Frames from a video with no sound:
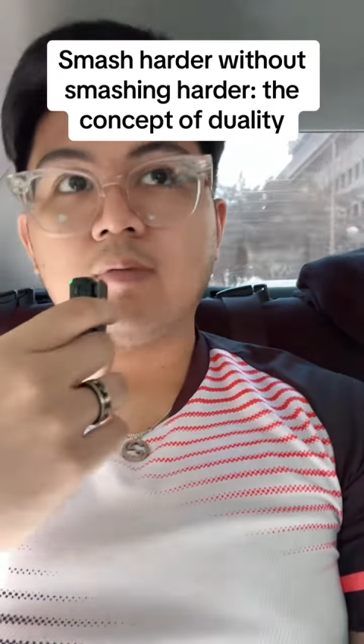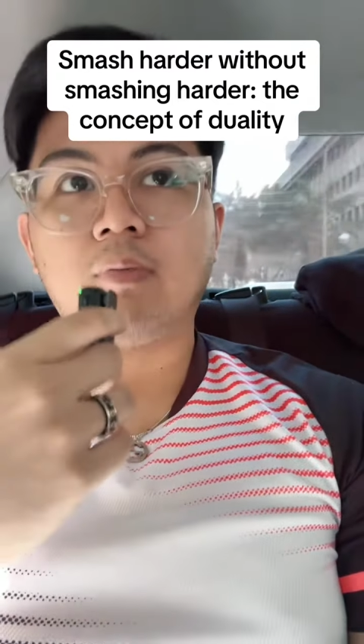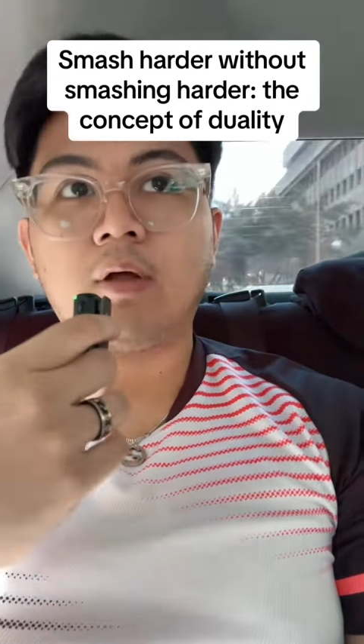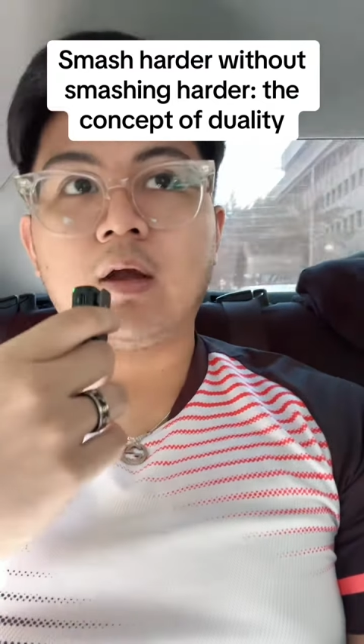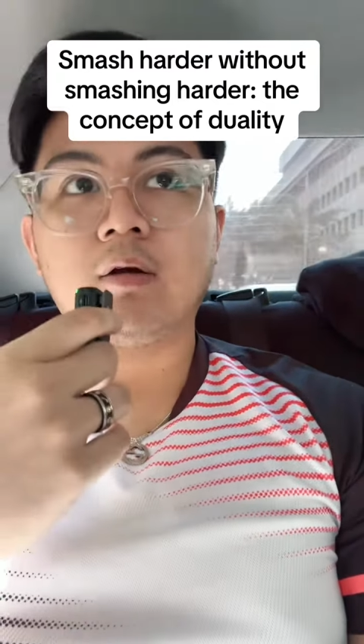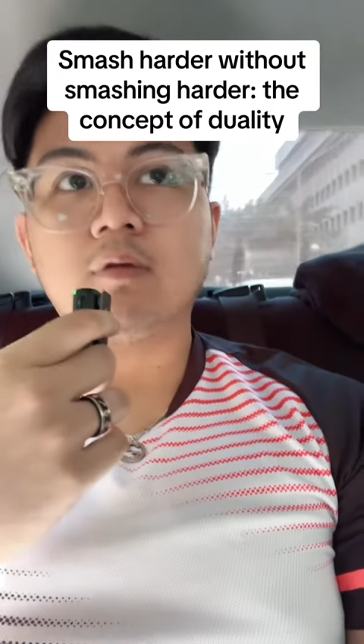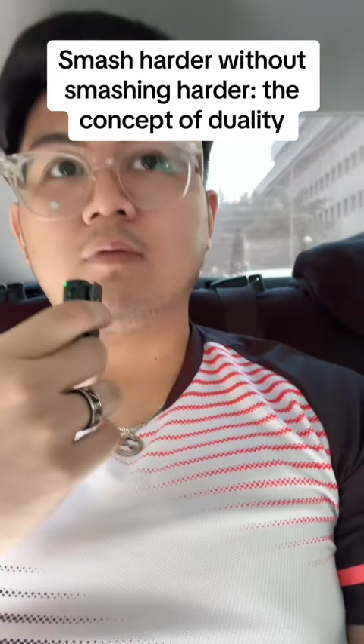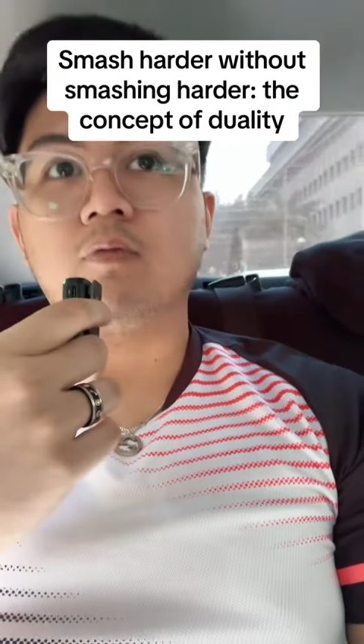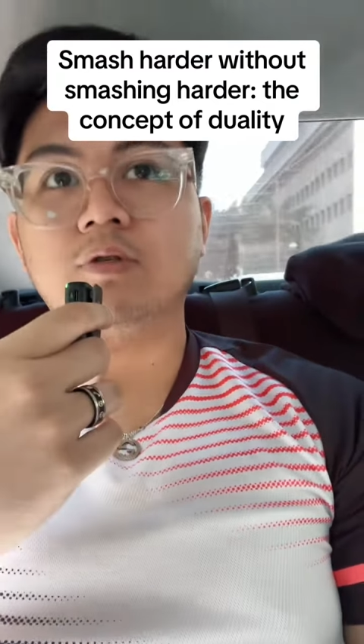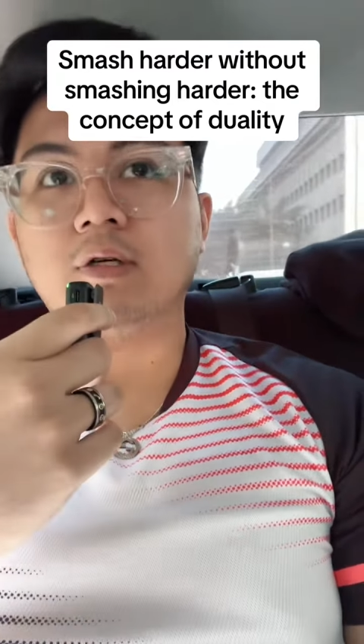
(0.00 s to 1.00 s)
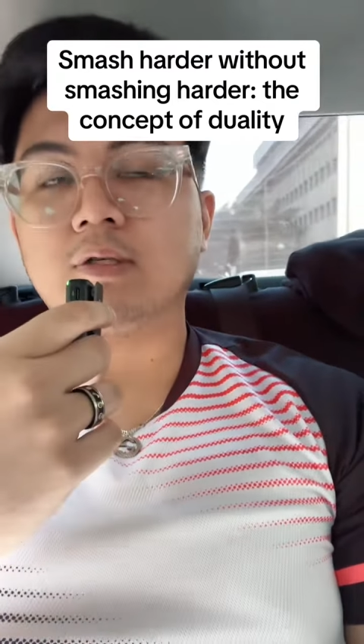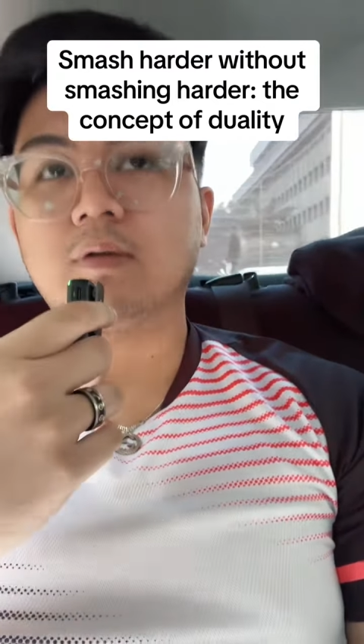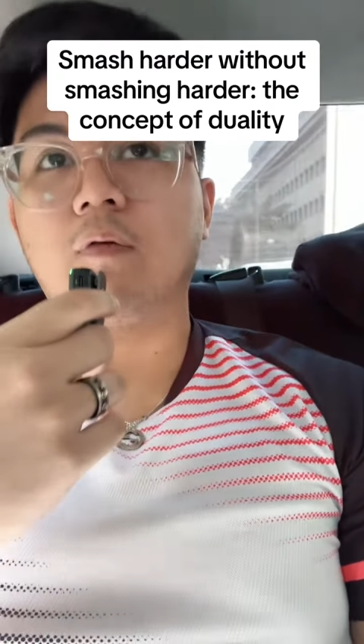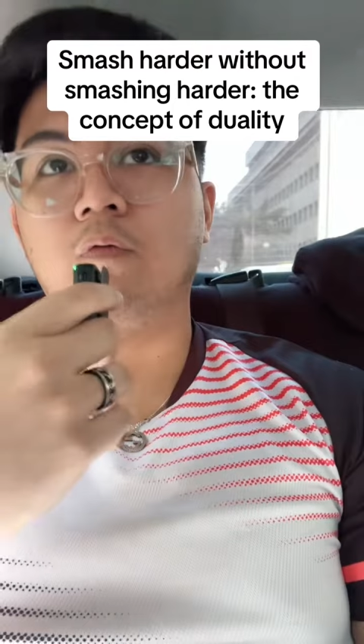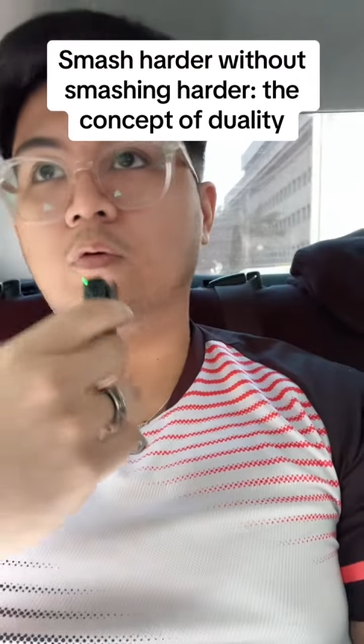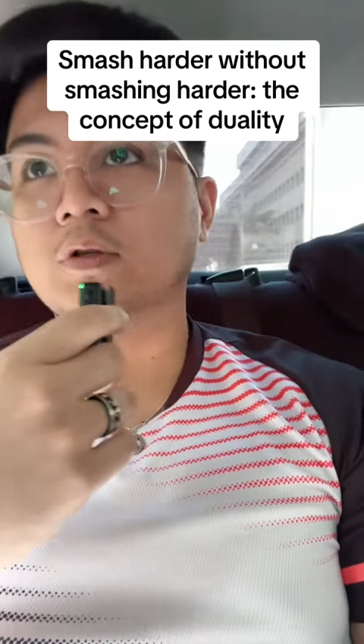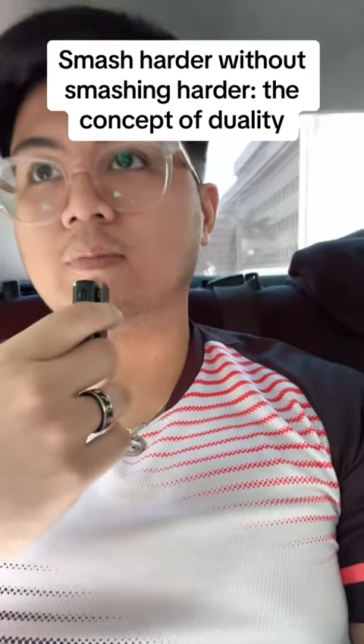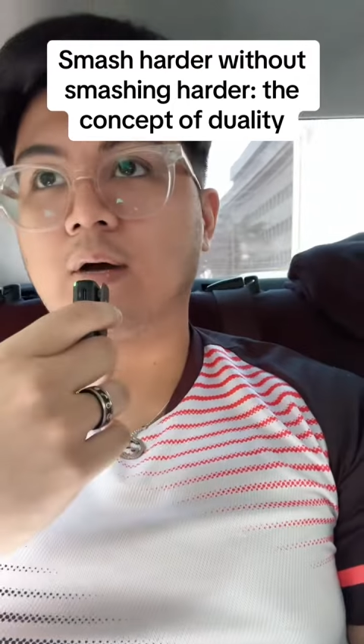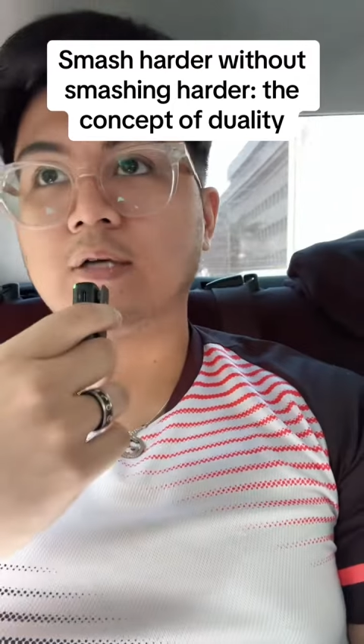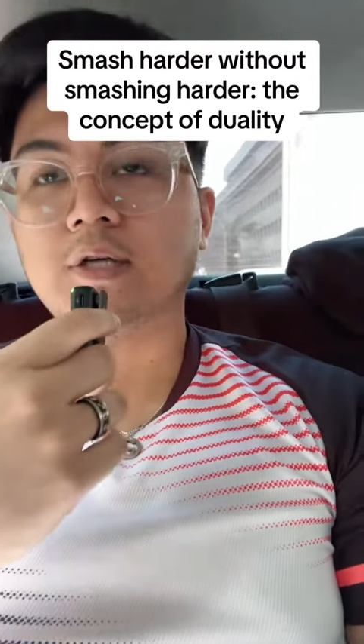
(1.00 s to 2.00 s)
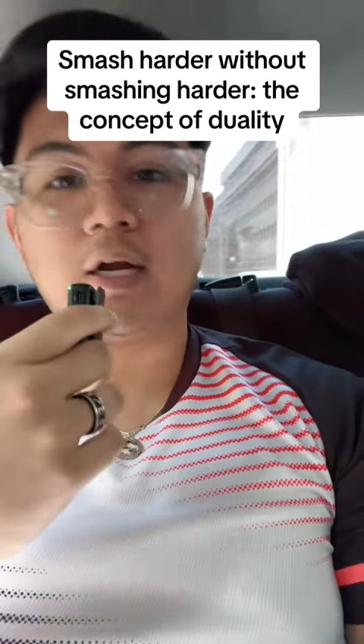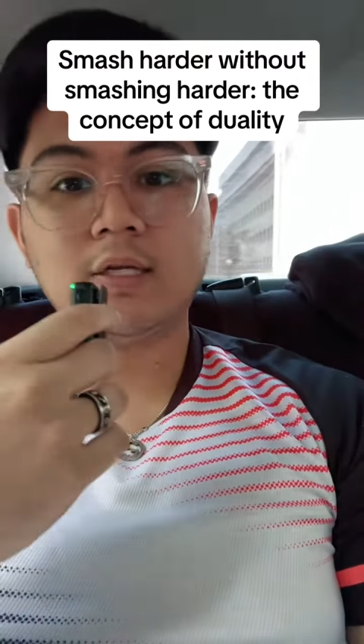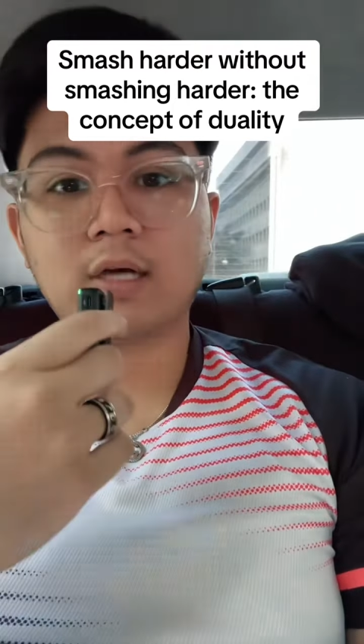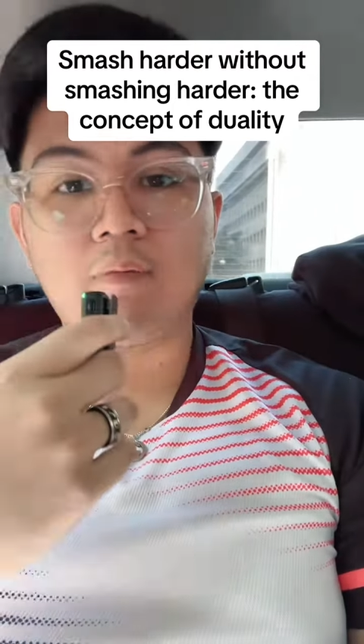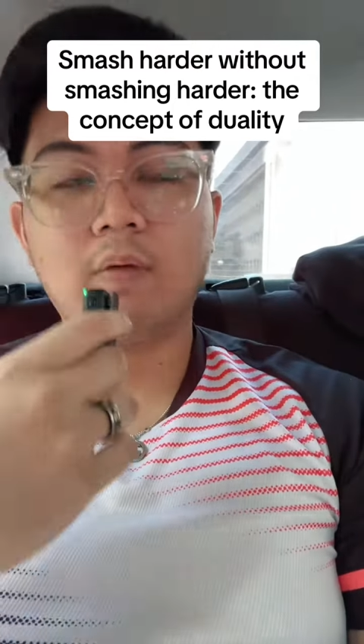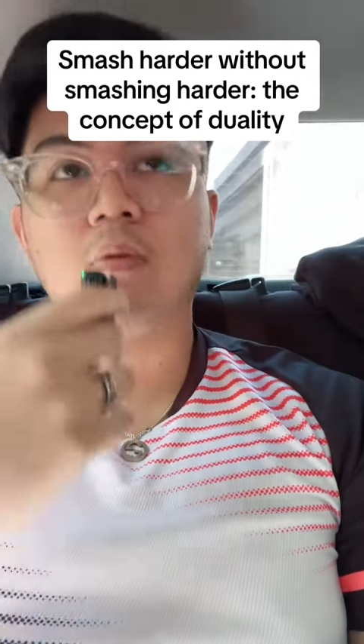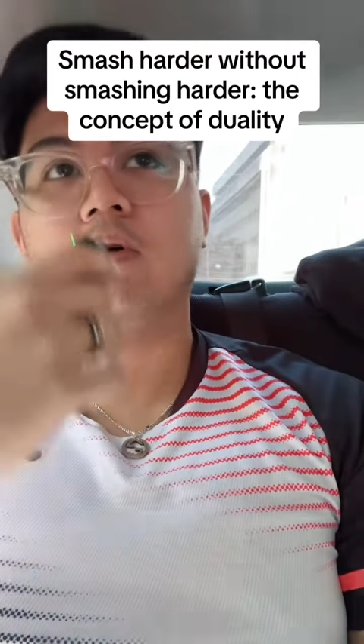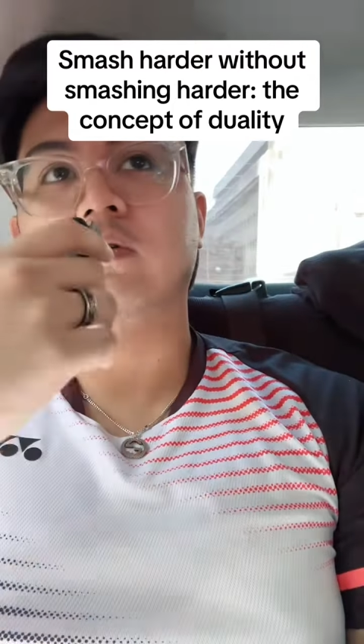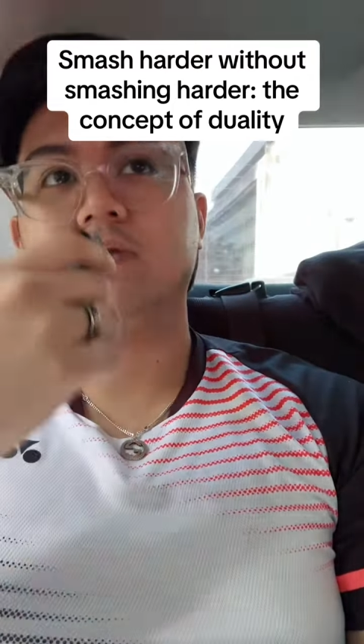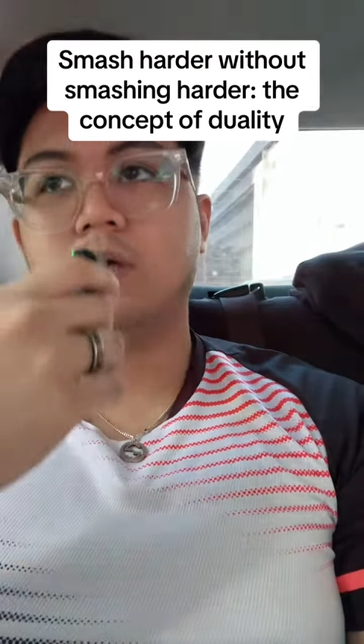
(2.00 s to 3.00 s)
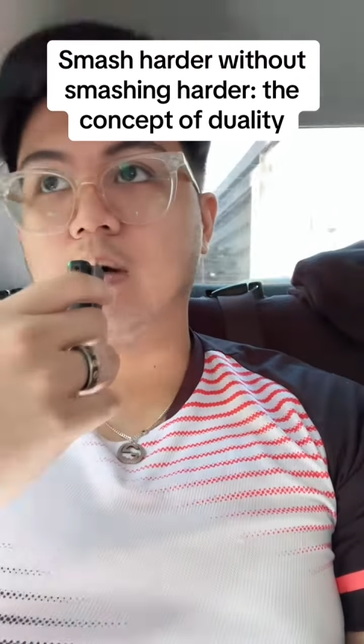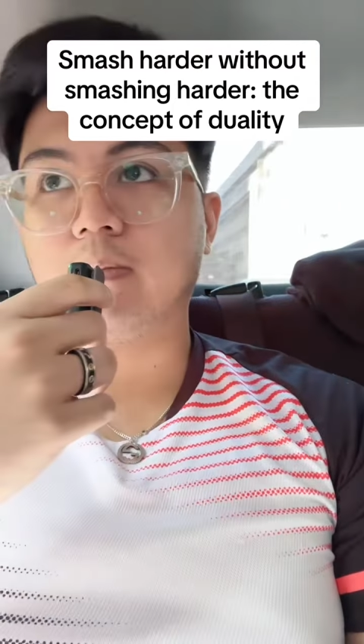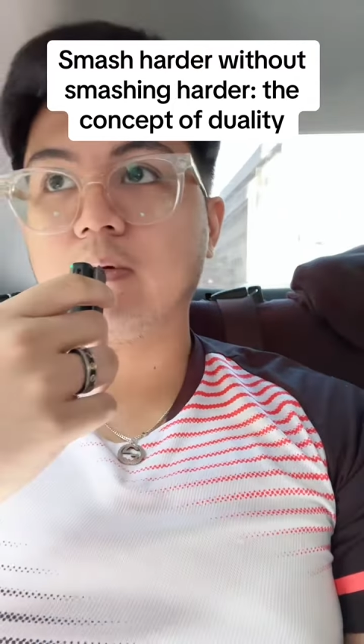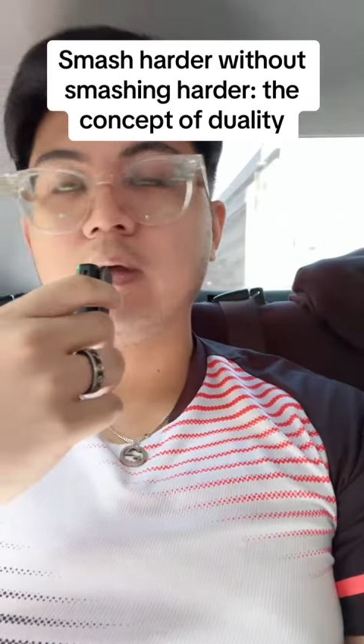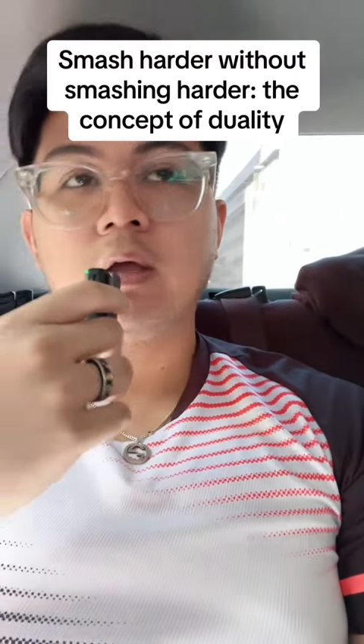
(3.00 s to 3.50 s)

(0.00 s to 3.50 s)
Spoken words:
of players will just full smash anytime the ball goes up,